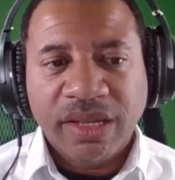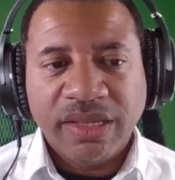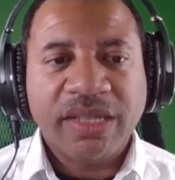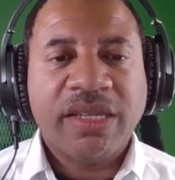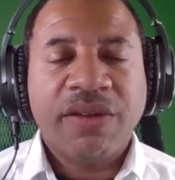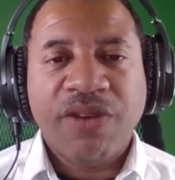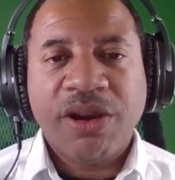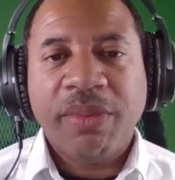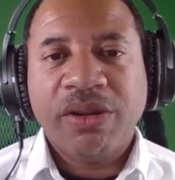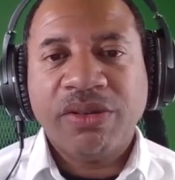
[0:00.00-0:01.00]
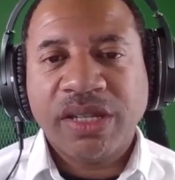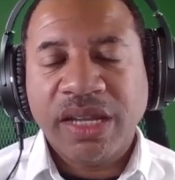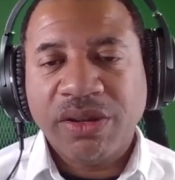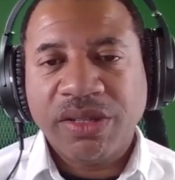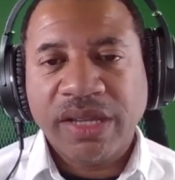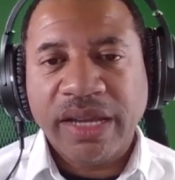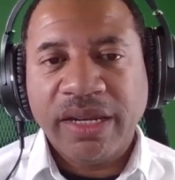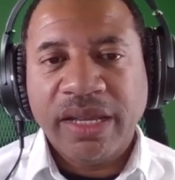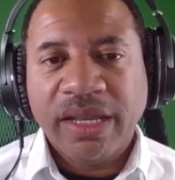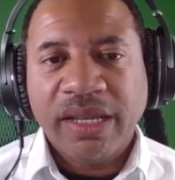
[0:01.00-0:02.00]
This is a fundamental skill set
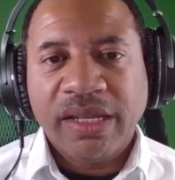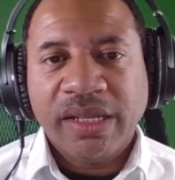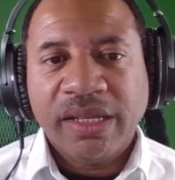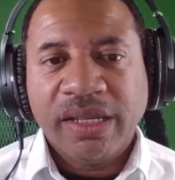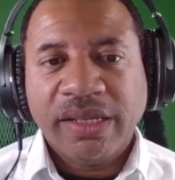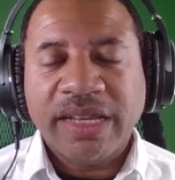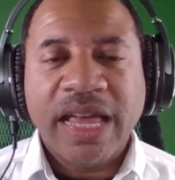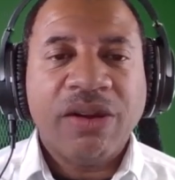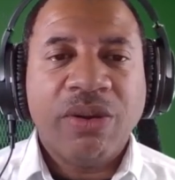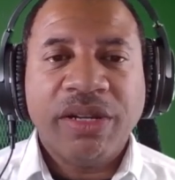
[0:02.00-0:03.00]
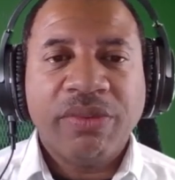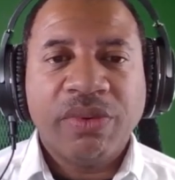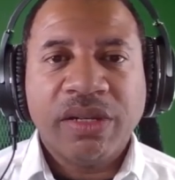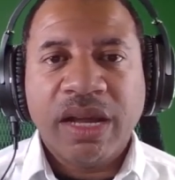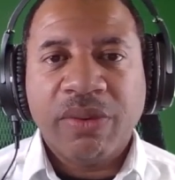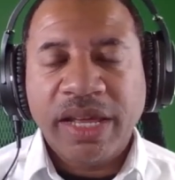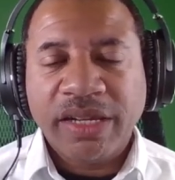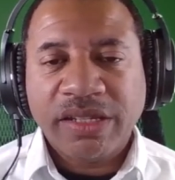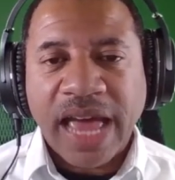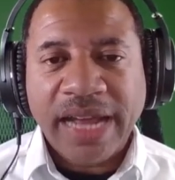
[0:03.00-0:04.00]
that not only
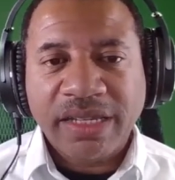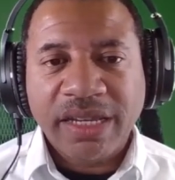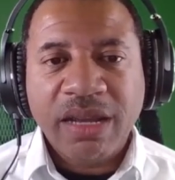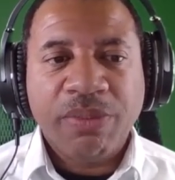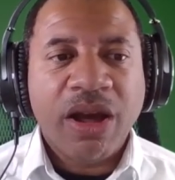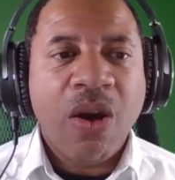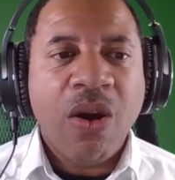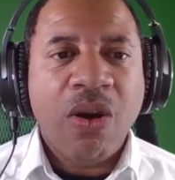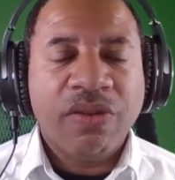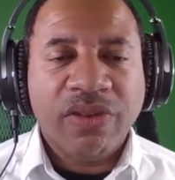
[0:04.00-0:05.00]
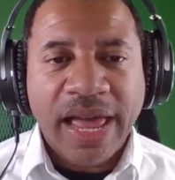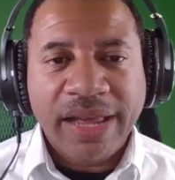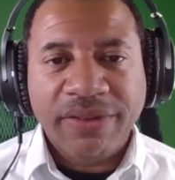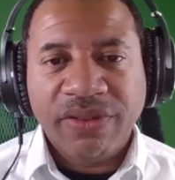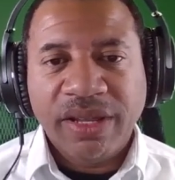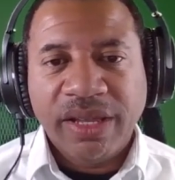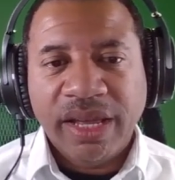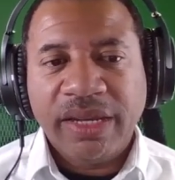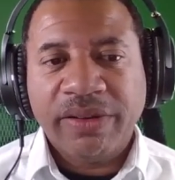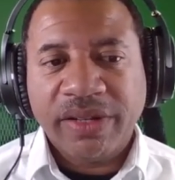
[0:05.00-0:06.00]
relates to IT, but all of life
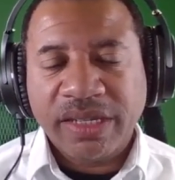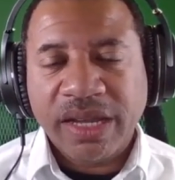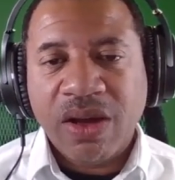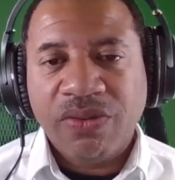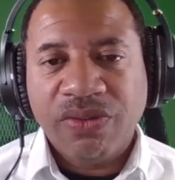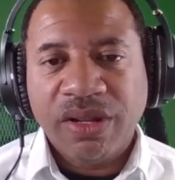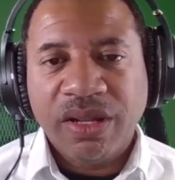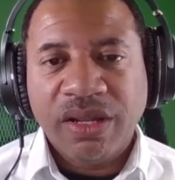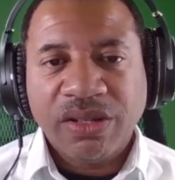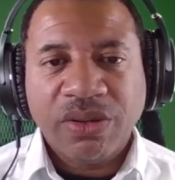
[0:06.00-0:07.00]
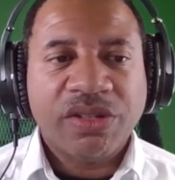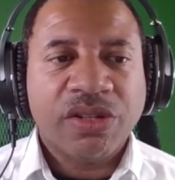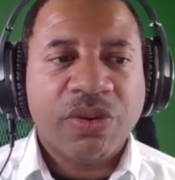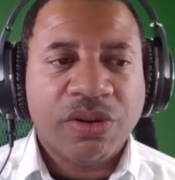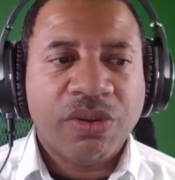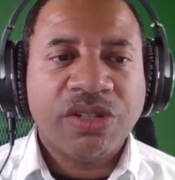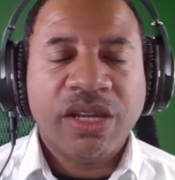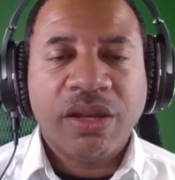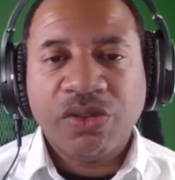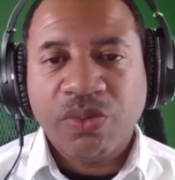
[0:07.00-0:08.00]
in and of itself. So it's a critical
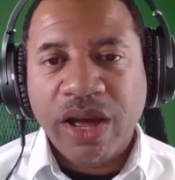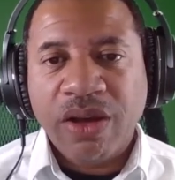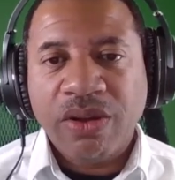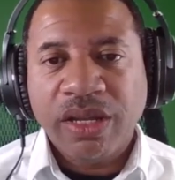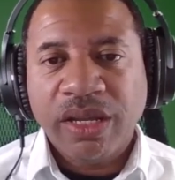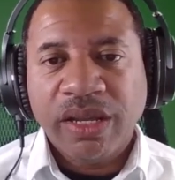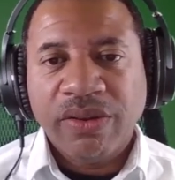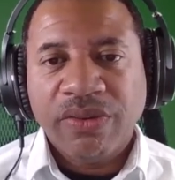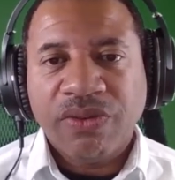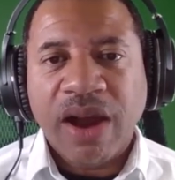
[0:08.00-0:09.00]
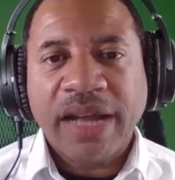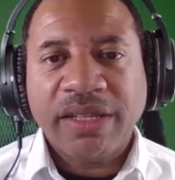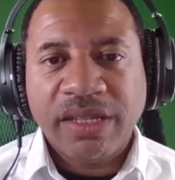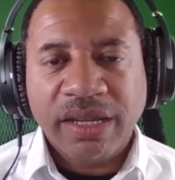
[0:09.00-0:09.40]
skill as well for IT.